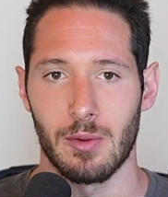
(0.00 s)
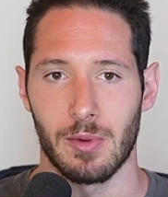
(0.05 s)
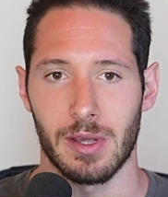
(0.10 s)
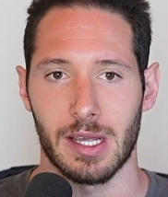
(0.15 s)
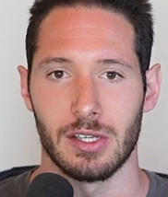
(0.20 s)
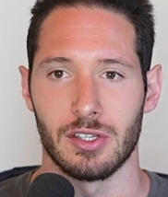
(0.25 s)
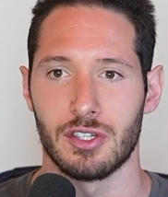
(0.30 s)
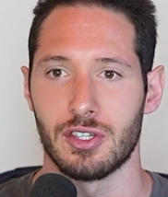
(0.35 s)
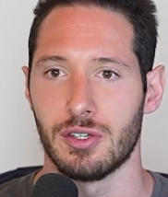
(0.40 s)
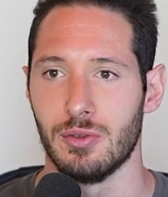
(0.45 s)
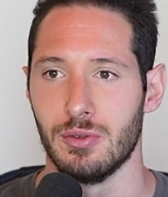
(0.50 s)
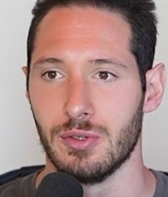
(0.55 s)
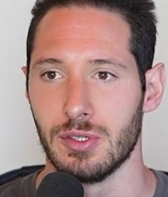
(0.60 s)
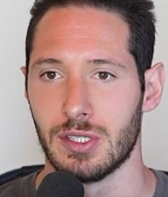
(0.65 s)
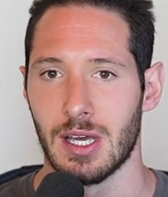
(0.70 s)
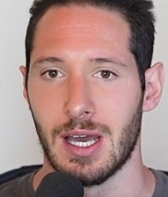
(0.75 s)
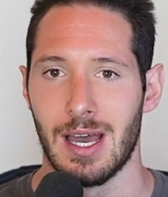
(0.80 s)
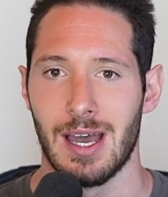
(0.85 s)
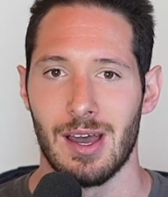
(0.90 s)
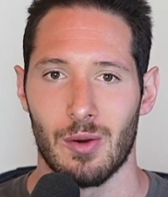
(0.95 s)
We can
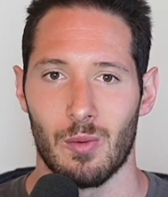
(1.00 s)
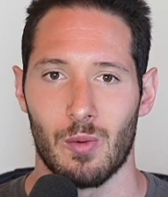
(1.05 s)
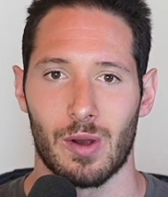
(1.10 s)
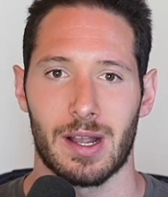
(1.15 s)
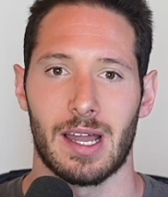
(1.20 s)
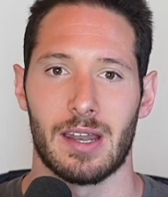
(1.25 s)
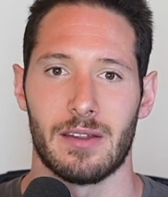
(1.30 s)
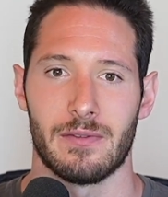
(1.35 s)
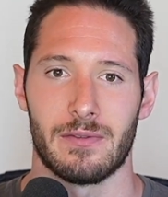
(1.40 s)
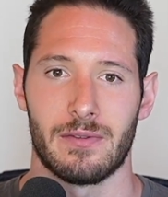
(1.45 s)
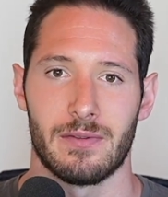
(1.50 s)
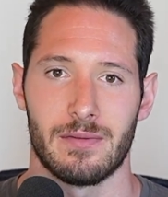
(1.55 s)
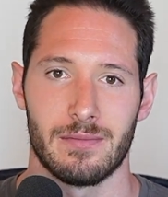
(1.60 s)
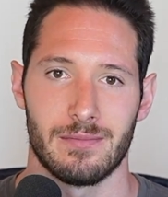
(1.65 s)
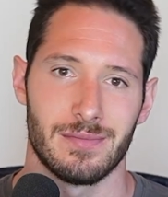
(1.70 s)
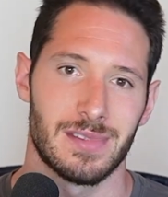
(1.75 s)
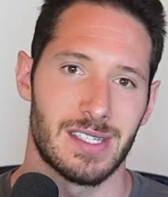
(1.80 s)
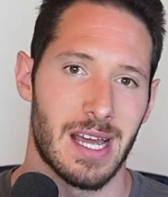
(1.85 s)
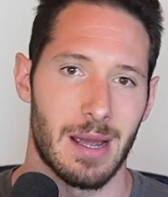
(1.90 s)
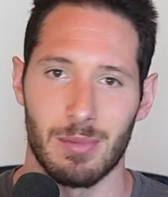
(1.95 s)
choose what kind of
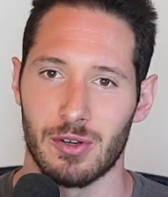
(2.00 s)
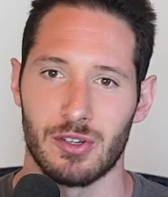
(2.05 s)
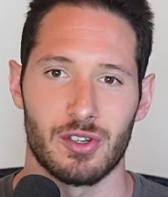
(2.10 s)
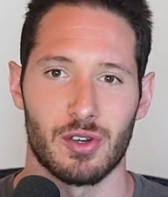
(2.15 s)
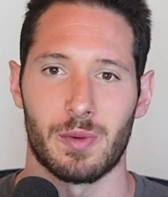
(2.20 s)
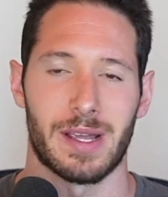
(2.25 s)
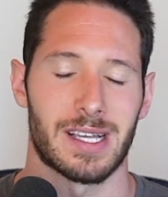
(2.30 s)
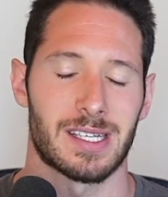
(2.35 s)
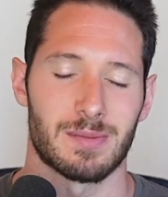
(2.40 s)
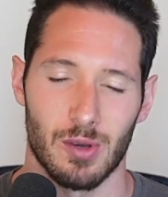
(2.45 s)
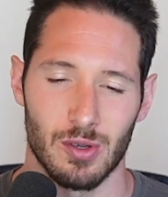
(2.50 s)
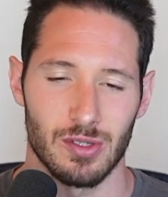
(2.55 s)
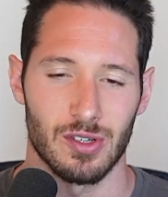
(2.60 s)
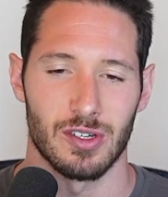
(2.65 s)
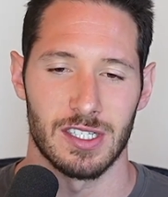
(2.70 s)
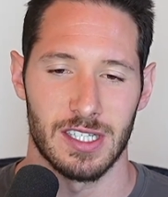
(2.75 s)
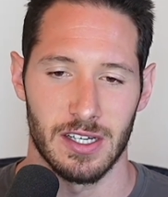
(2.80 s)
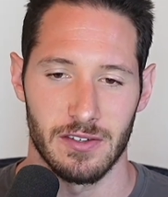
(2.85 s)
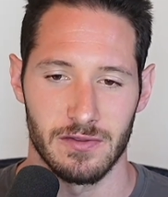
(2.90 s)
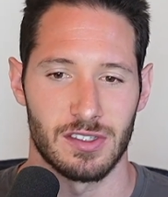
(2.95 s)
temperature we expose
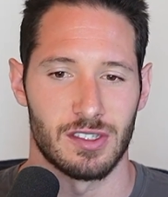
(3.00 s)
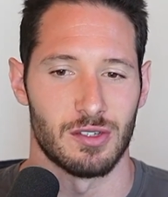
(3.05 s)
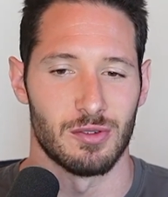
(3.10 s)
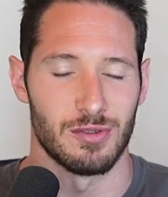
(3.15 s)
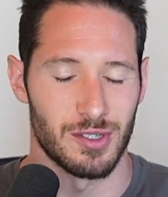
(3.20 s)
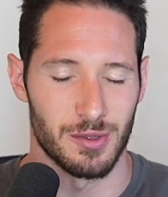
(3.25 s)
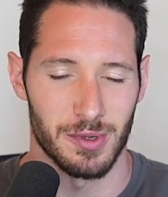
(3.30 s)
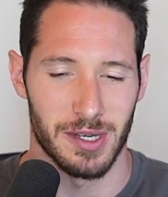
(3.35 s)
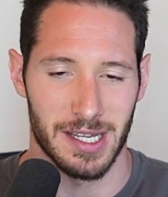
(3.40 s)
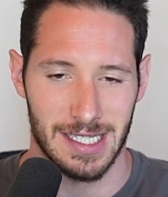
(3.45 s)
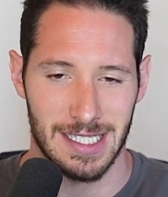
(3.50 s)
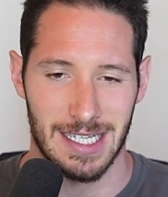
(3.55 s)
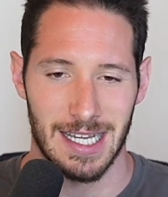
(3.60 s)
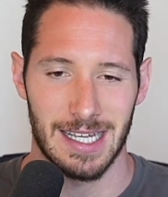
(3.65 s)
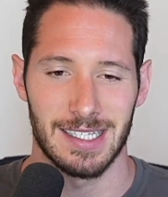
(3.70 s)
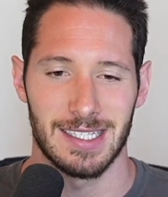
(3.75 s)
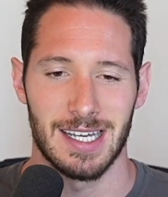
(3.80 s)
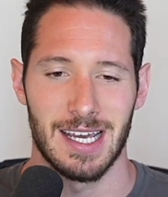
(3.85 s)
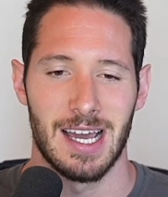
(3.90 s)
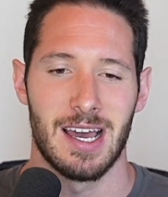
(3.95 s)
ourselves to to an
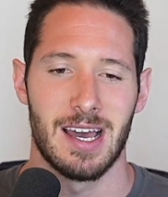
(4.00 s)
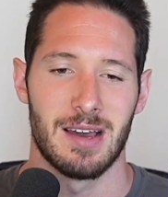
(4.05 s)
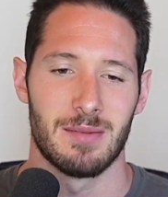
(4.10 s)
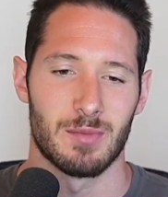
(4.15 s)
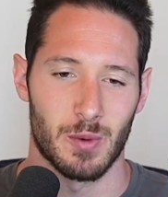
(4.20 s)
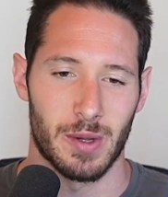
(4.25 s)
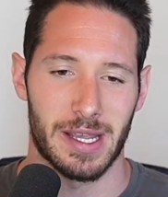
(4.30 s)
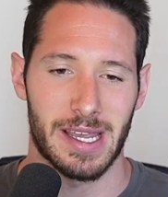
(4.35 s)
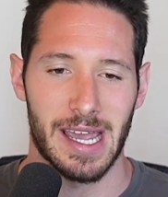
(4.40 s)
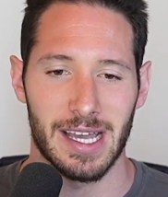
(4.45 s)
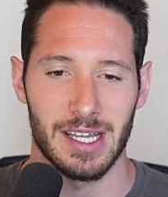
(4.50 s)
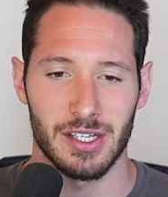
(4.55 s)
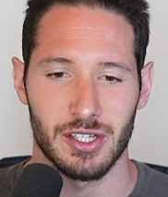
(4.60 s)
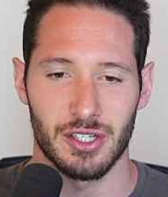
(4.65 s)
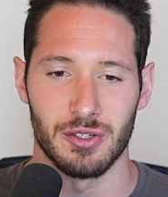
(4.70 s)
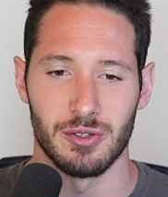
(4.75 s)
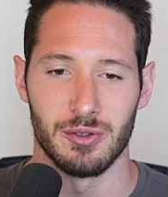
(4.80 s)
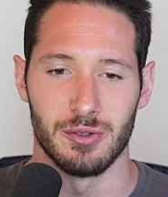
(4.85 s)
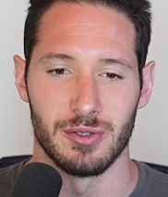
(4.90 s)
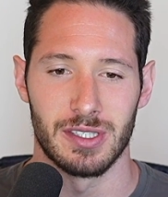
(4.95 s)
extent, but we can't
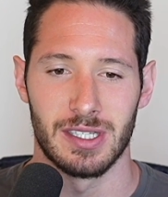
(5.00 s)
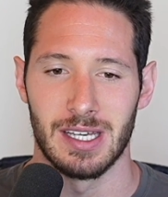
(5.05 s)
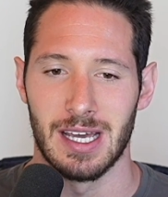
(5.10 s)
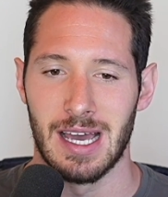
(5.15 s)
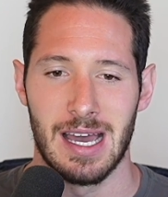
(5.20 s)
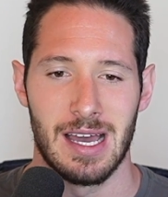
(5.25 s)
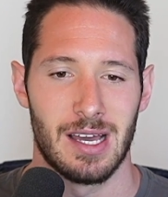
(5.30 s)
choose